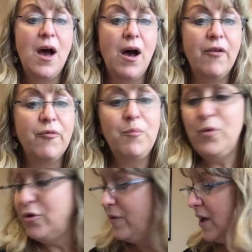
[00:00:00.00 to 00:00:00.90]
of
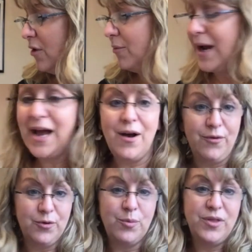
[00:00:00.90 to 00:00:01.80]
moving
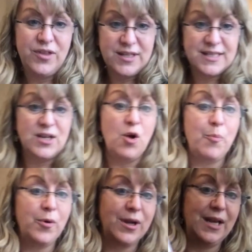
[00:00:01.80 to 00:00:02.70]
around with this
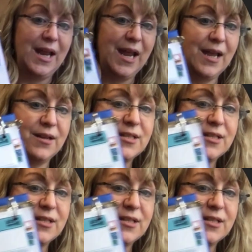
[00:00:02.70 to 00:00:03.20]
notebook in hand.